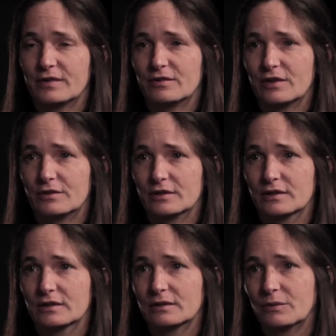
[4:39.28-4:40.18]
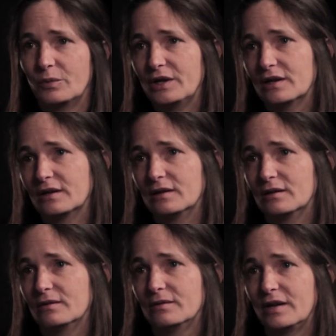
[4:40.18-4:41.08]
in general, we
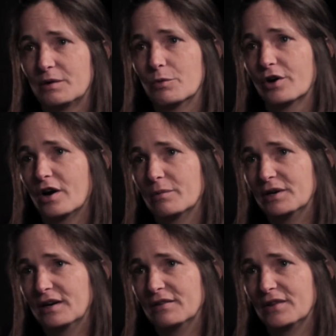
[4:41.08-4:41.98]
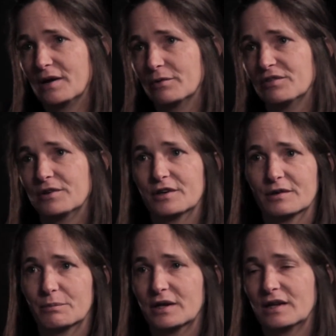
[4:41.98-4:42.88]
can take more carbon out of the atmosphere
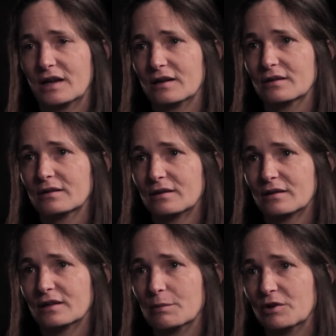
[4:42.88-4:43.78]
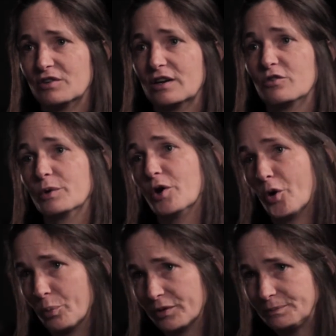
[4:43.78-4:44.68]
and mitigate climate change, we
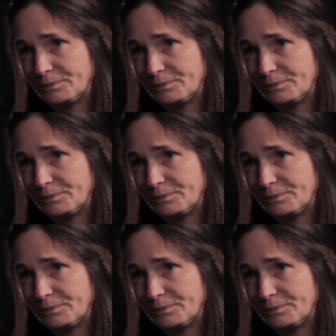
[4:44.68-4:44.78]
hope.